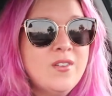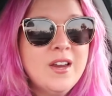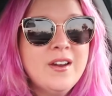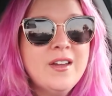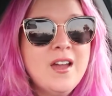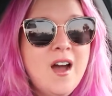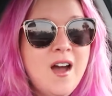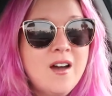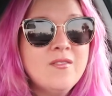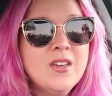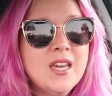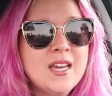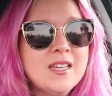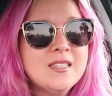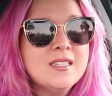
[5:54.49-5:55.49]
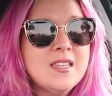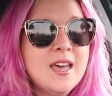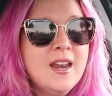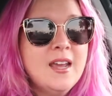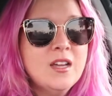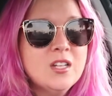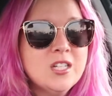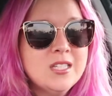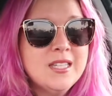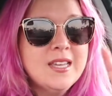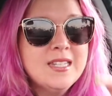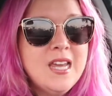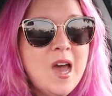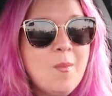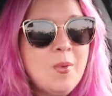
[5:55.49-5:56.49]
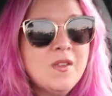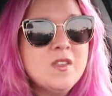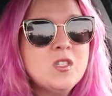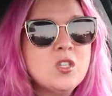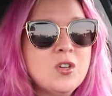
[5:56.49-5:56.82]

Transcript: very obvious and I could just like tap on the